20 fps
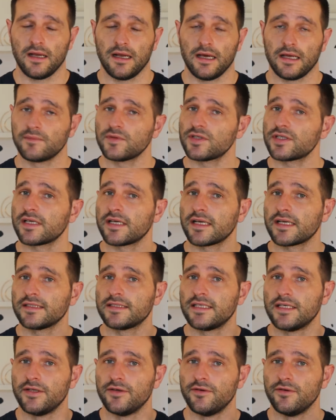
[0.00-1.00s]
I'm just going to
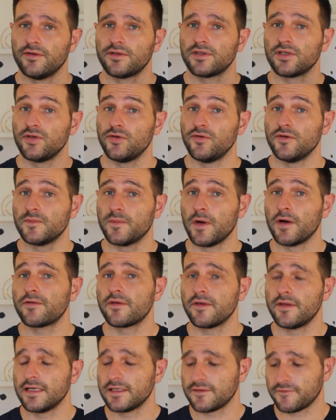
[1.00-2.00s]
continue to use both
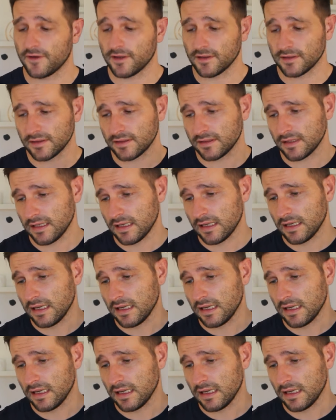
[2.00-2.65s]
of these funds